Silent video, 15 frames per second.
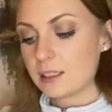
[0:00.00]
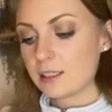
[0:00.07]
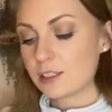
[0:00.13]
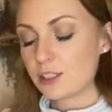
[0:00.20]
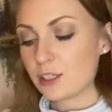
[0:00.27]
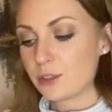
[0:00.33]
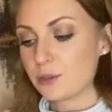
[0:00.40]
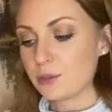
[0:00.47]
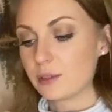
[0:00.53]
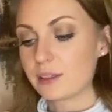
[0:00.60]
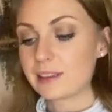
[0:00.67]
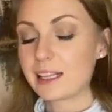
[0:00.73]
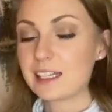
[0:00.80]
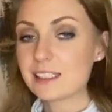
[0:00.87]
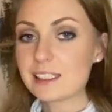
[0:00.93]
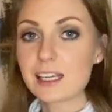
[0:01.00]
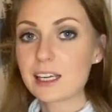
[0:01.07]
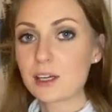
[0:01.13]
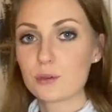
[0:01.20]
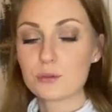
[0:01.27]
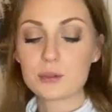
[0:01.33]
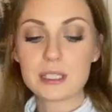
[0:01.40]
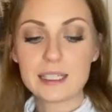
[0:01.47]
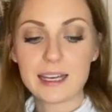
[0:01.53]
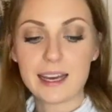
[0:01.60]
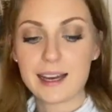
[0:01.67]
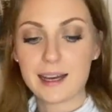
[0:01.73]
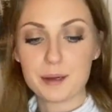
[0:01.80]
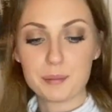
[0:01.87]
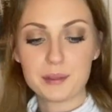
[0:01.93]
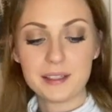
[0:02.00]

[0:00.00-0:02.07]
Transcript: So that's like a recap.